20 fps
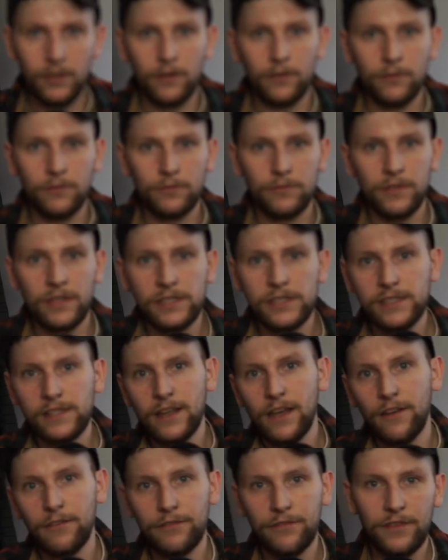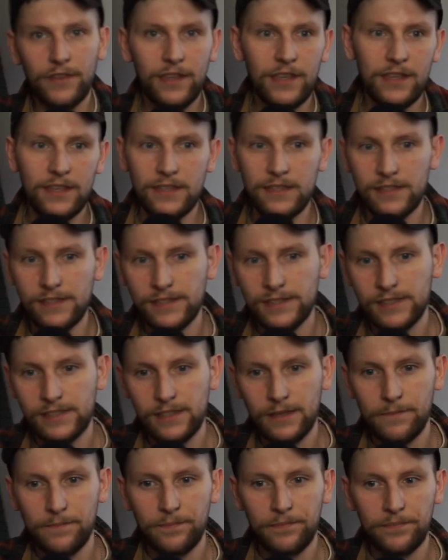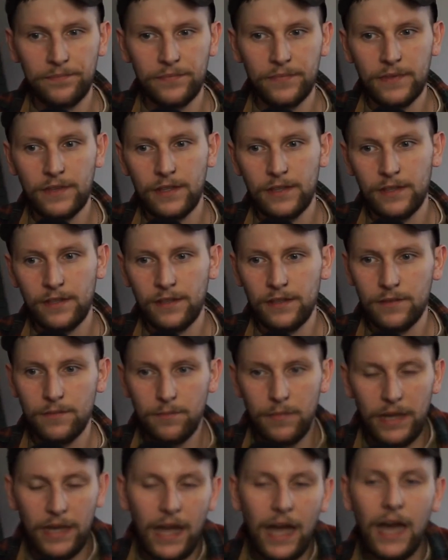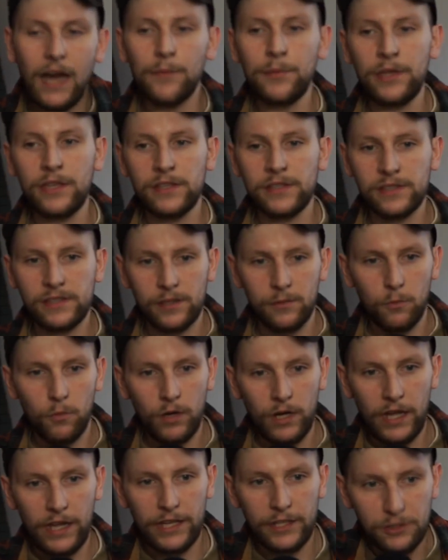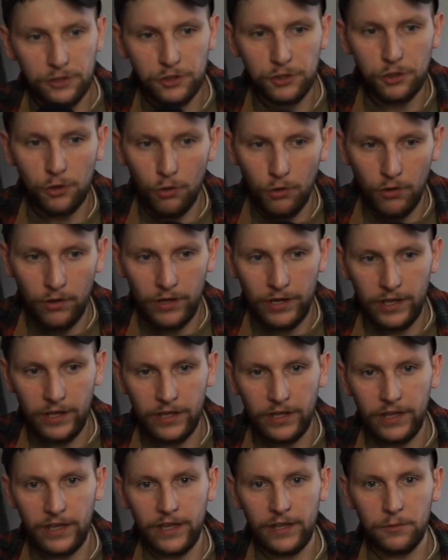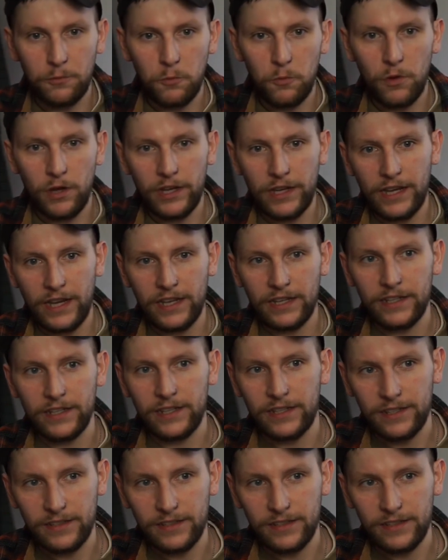This stuff is my hobbies and what I enjoy and what kind of